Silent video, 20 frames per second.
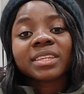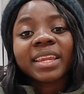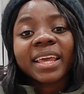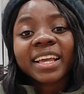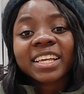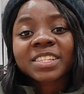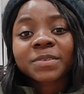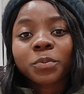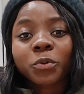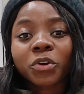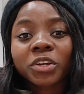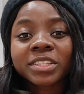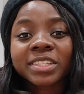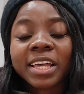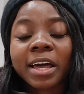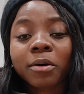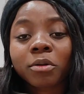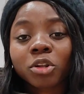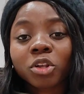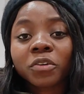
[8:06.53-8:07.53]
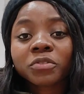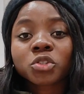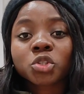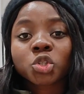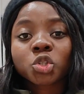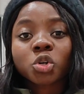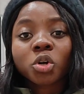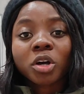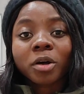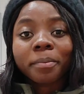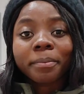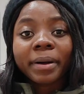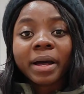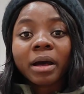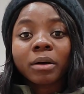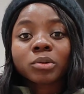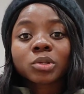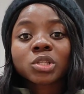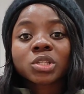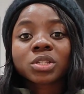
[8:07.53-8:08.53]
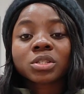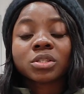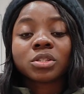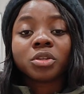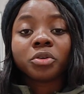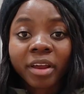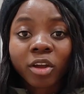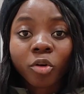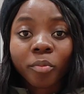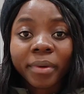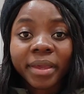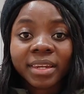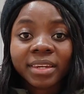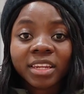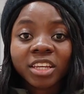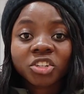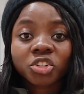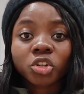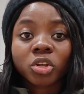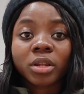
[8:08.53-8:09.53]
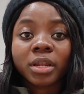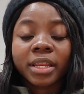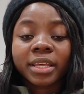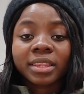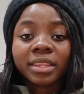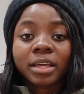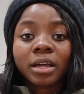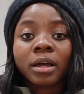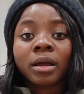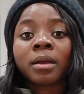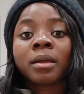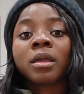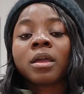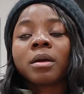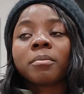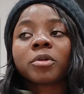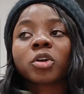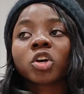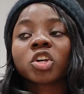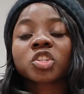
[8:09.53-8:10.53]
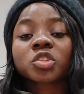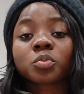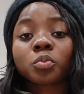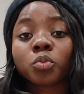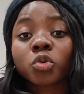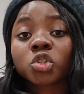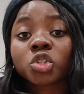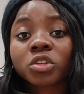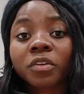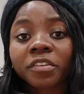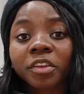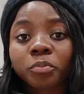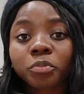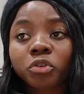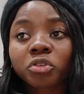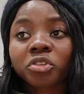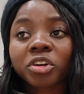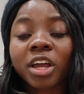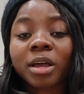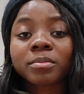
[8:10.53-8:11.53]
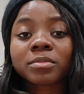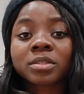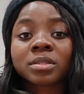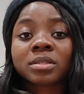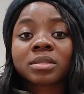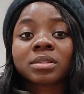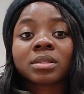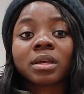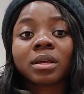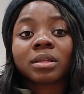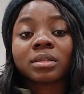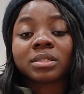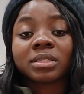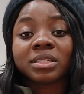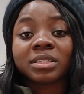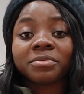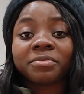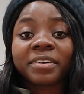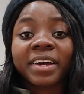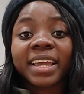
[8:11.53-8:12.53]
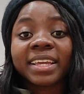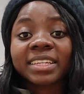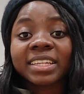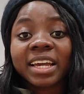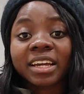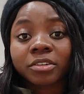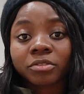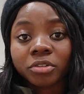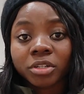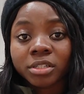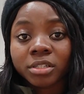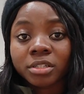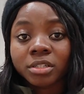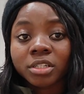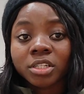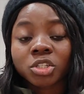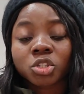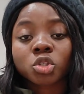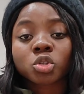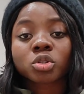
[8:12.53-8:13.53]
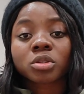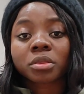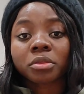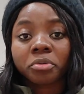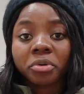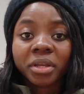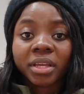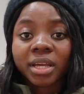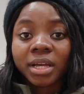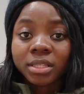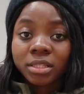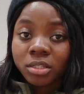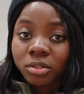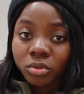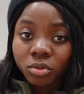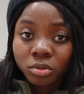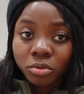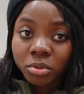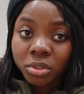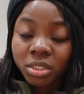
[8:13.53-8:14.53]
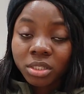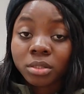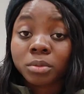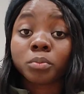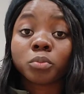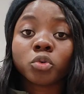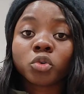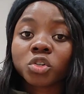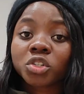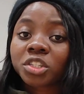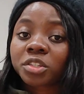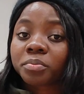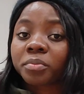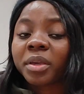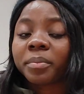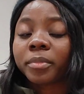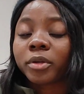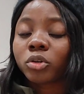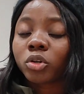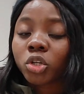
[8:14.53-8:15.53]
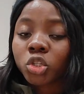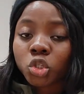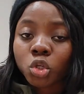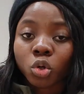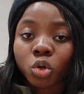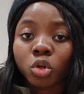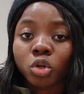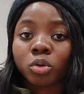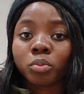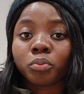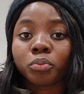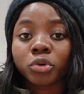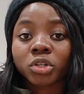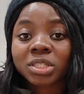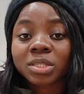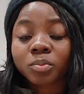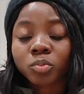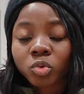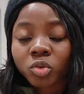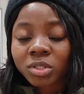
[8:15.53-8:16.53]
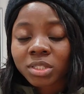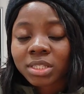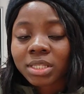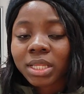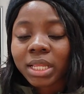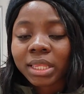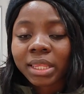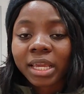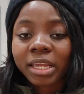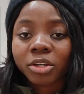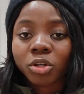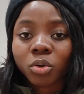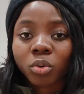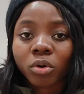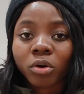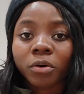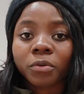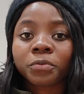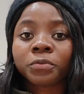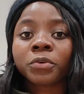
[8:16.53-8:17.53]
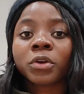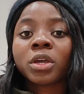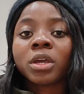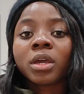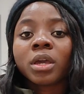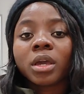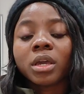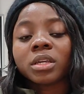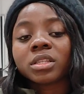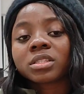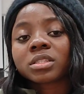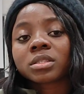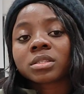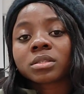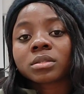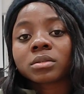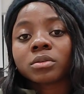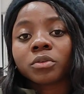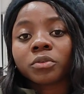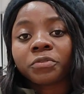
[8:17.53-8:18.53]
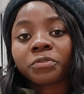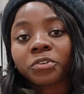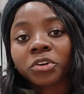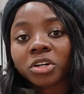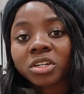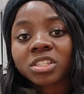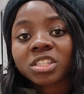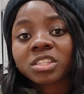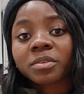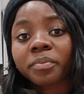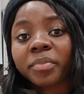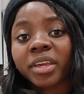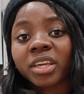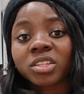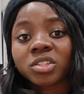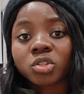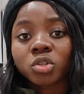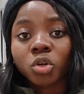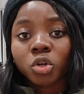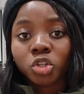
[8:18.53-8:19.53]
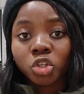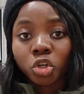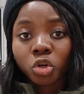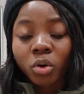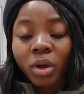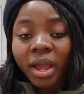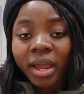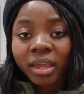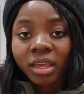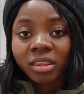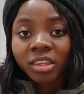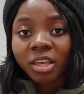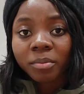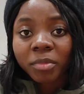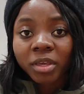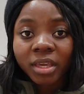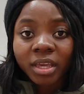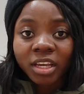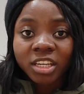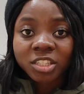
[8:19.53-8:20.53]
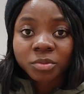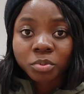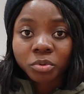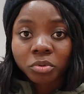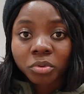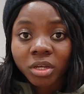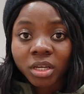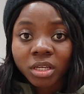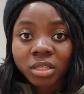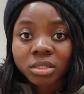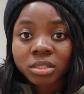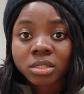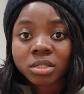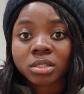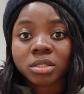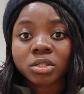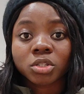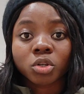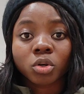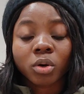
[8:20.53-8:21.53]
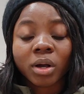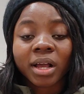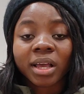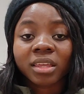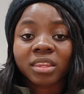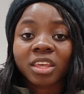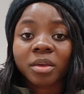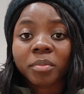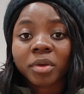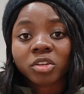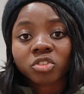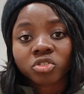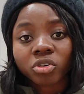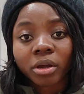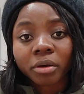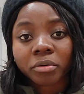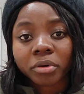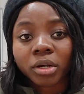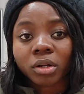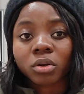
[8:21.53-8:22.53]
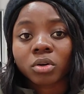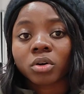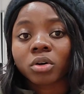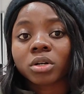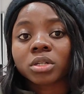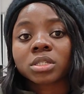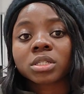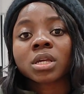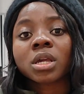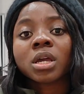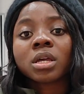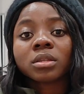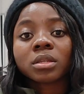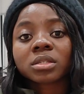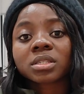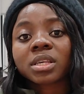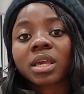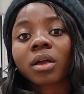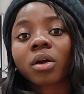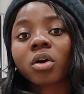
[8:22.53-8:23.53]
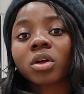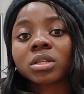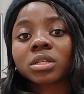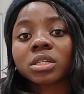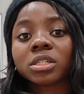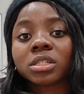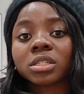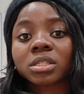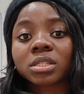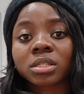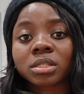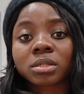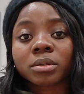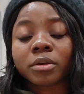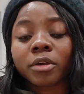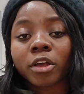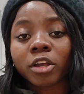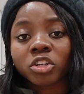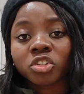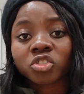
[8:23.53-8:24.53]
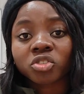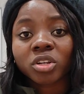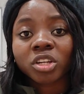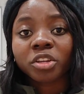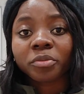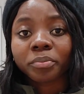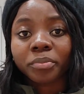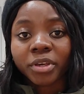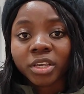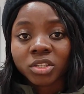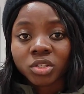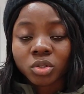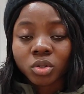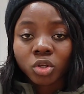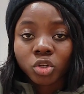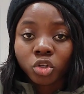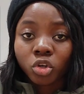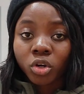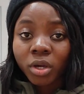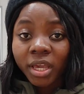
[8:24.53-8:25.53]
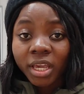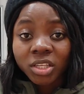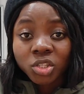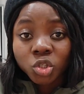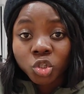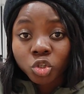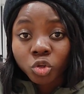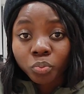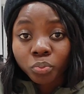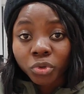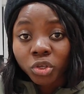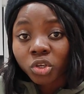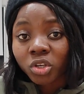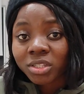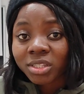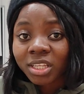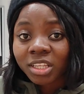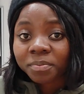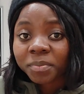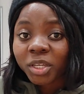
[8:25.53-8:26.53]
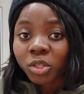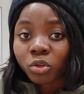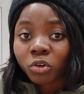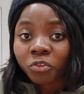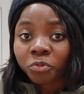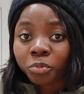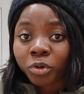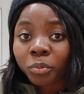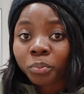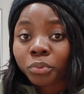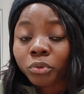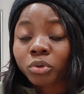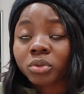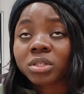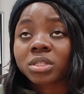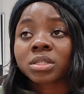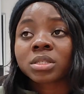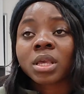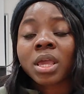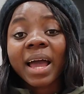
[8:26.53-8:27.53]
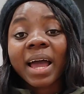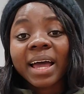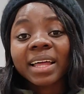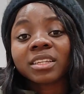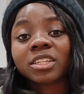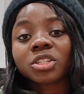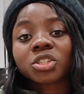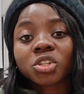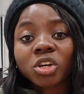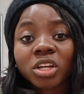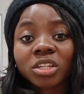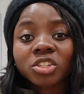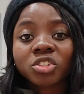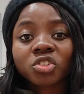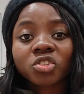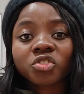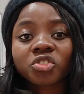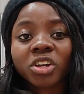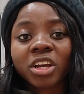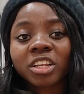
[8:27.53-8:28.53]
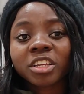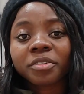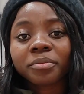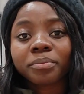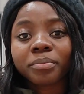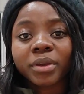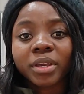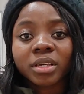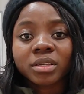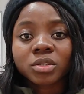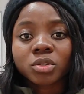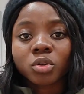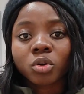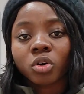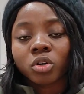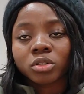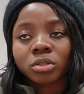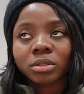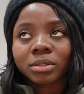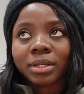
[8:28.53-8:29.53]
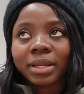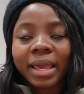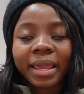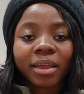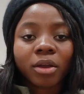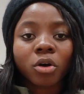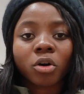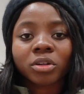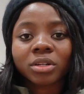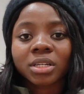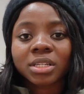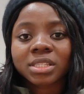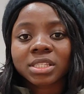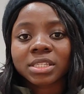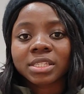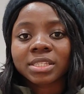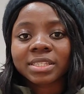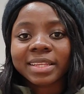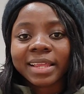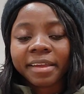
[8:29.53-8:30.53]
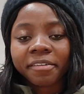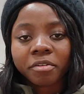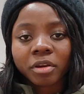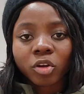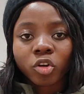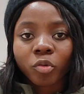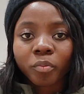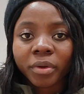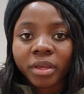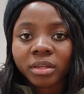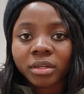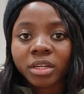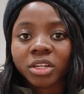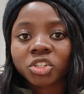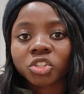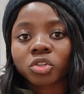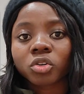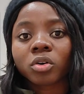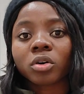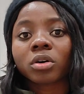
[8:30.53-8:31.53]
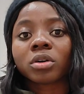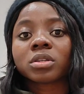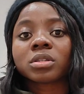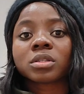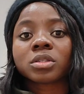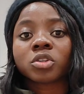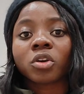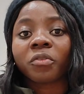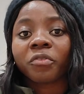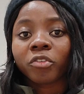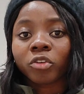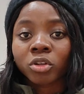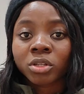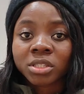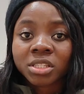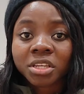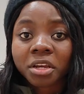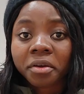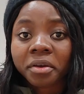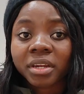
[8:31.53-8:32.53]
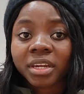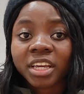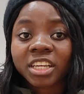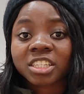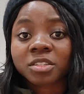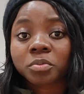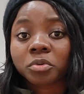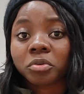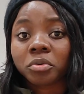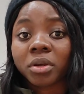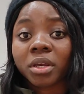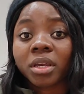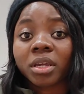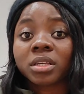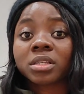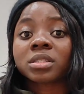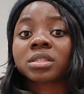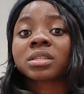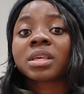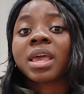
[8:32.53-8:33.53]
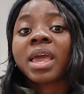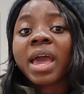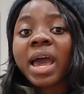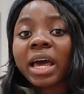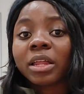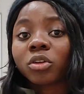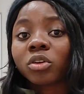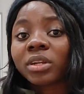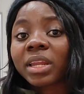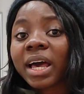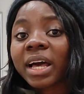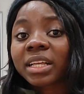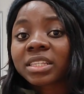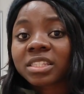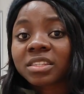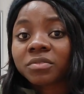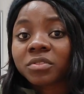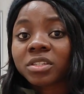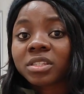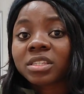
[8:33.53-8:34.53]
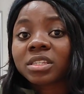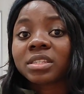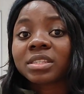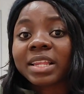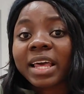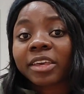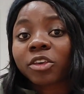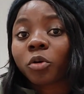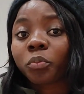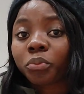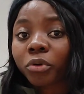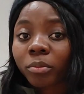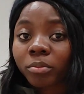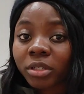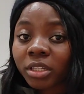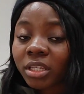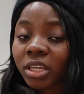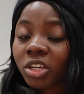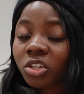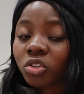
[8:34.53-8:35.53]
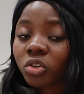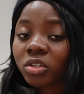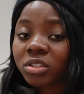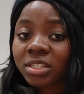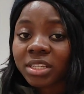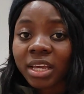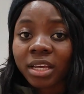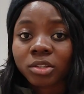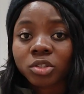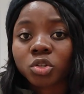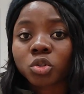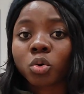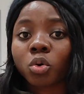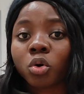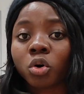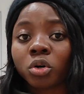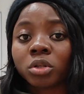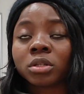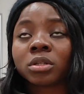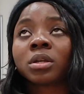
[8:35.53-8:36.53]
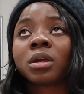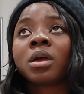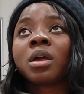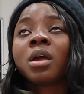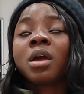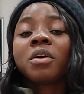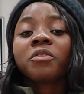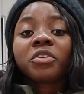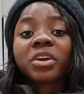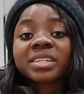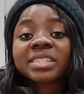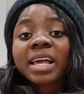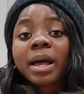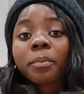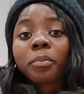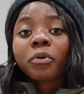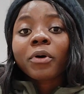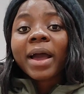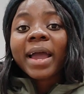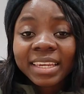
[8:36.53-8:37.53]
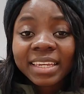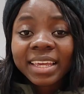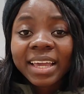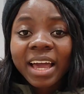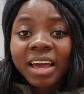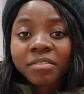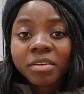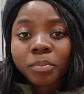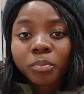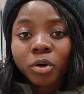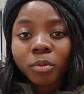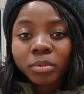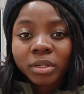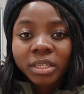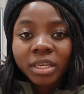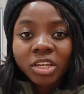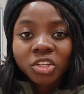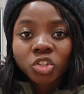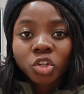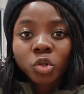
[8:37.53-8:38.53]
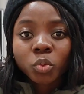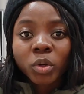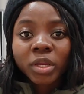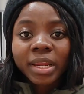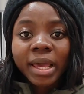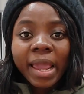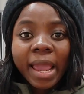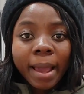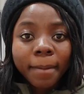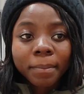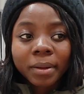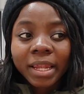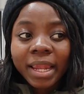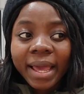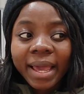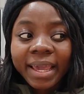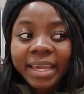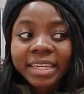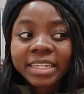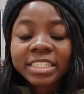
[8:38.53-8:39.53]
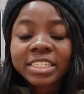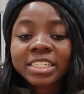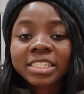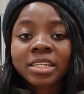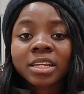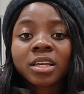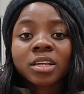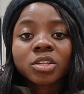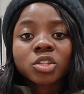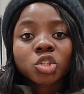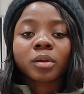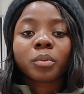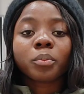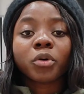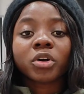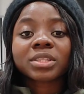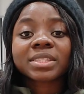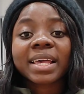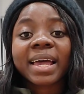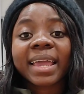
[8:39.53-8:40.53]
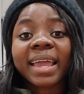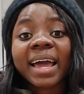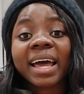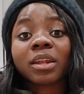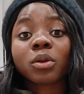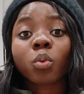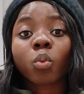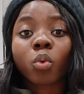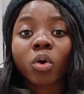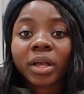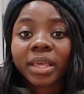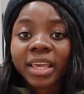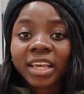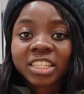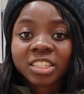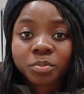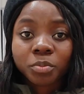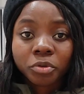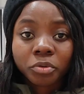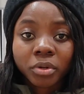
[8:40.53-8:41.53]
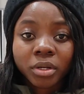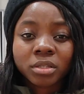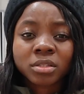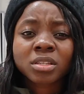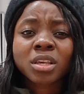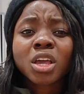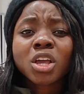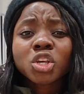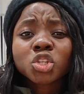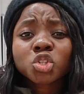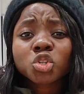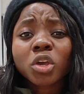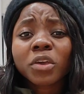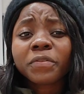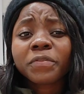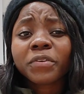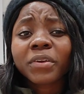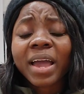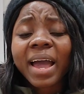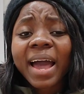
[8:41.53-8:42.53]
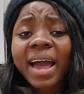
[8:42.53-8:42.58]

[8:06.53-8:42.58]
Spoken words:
next point, I would love to talk about the recommendation letter, because most of the programs divide their grading into 3 categories. Most, maybe not all, but most that I know of. It's first based on your academic experience, your academic track record. The second is usually based on your SOP, your statement of purpose. And the third is usually based on like other things like recommendations, your volunteering experience, and other activities like your publications and so on. For example, I didn't have a publication when I applied, but I had work experience. So if